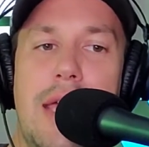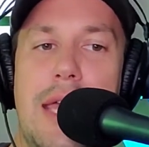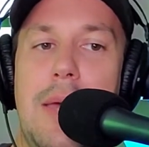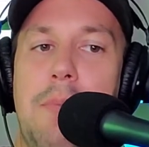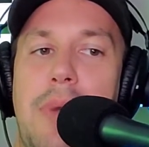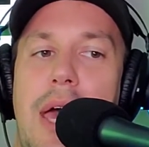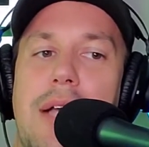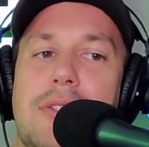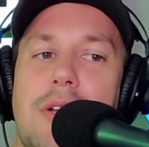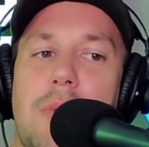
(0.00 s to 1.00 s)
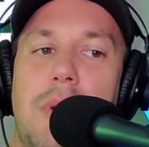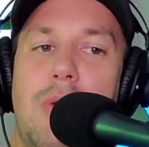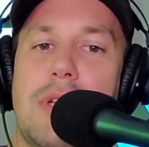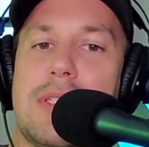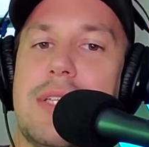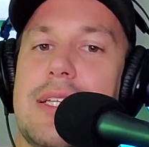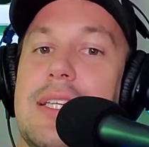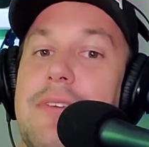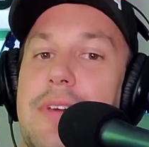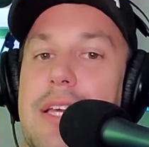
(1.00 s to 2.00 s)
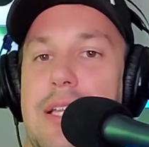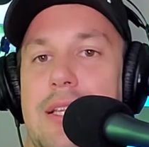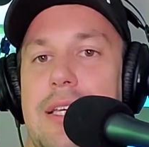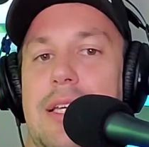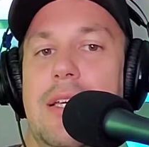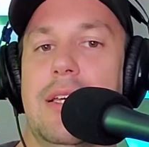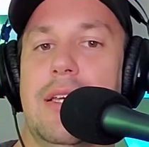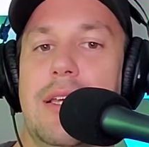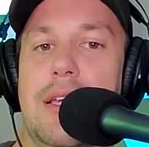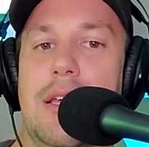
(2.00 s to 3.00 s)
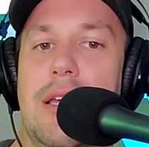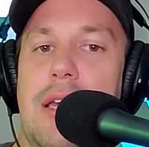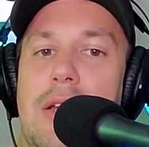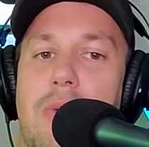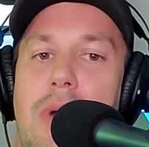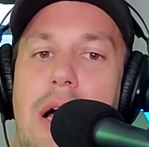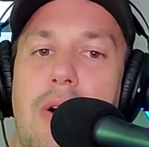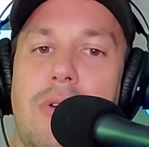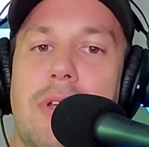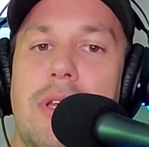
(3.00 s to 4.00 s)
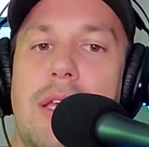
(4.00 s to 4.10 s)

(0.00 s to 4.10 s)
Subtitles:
impacts their opponent significantly in a round,